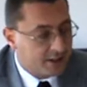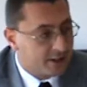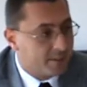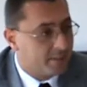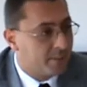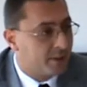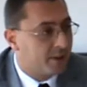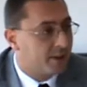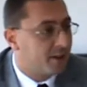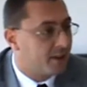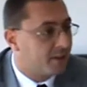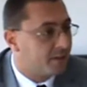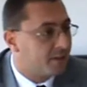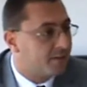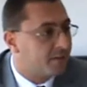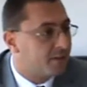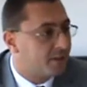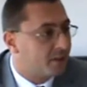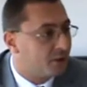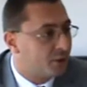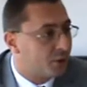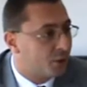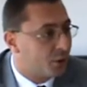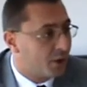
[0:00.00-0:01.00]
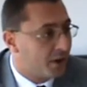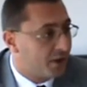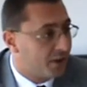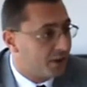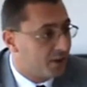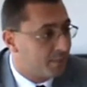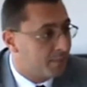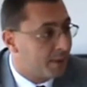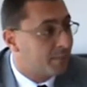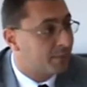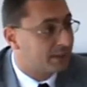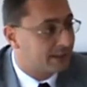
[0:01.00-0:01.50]
a number of euro
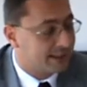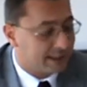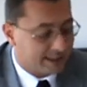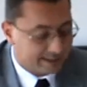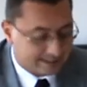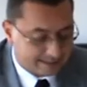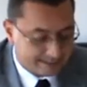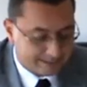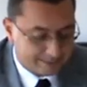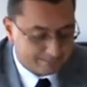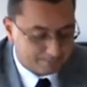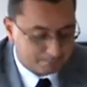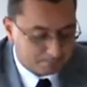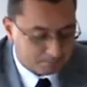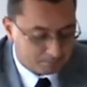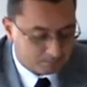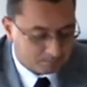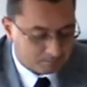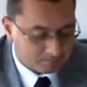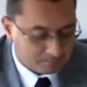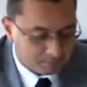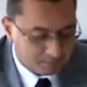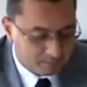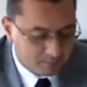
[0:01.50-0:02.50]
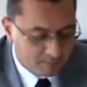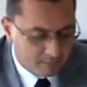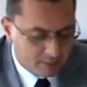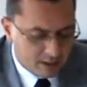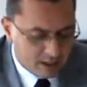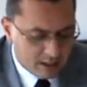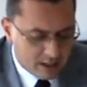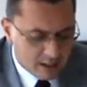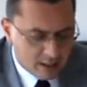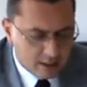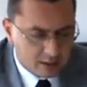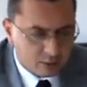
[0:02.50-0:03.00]
area member states.
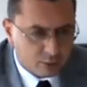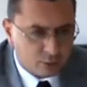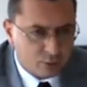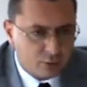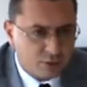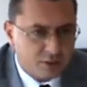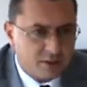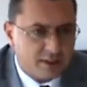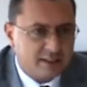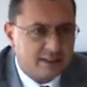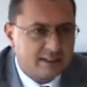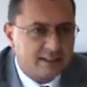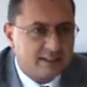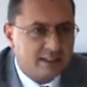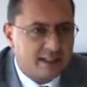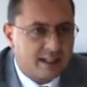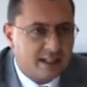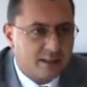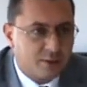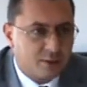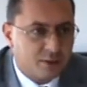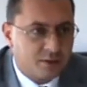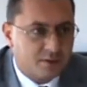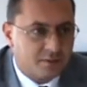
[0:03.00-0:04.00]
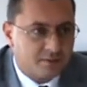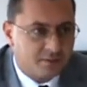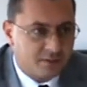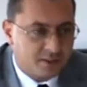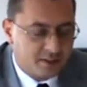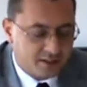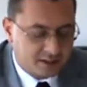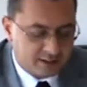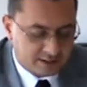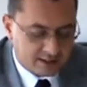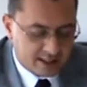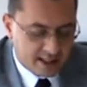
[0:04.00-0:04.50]
To do this, I will
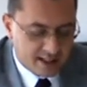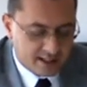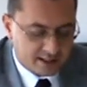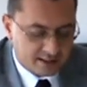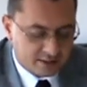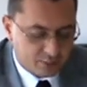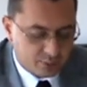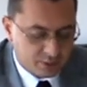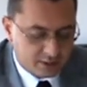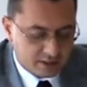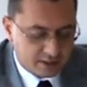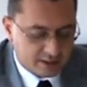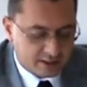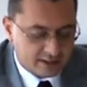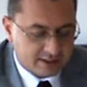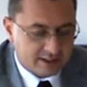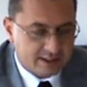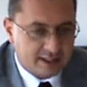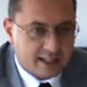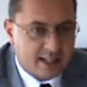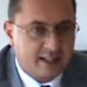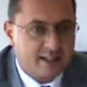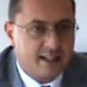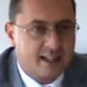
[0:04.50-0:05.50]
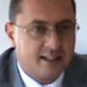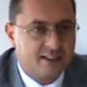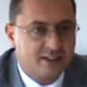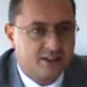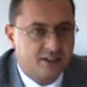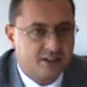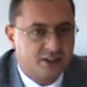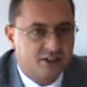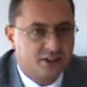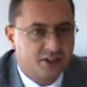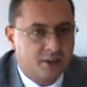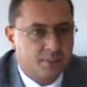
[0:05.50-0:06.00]
first start with a
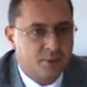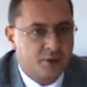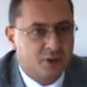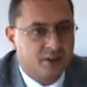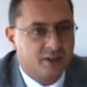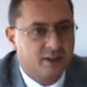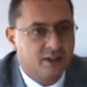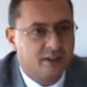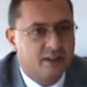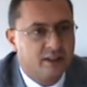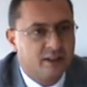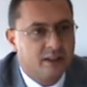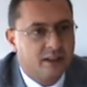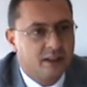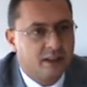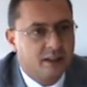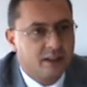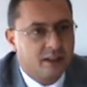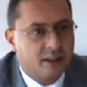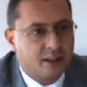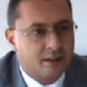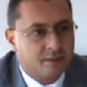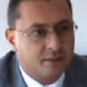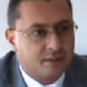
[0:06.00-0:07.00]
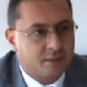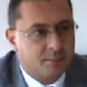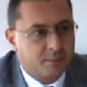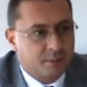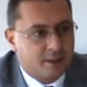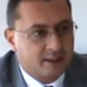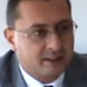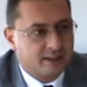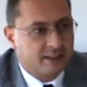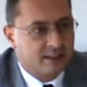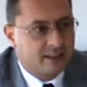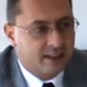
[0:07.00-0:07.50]
stylized description of the
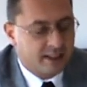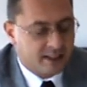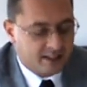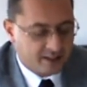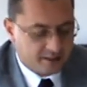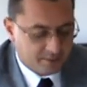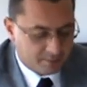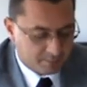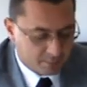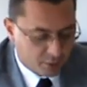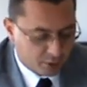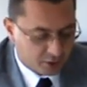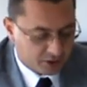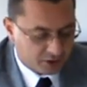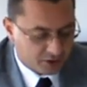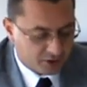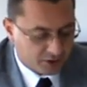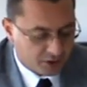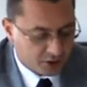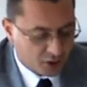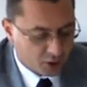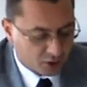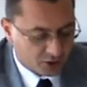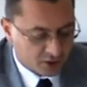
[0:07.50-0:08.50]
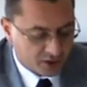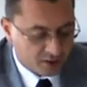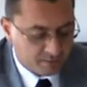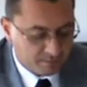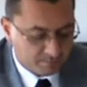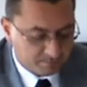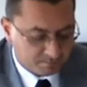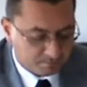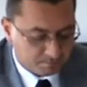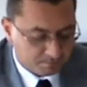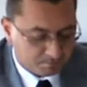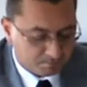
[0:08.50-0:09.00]
present day monetary order.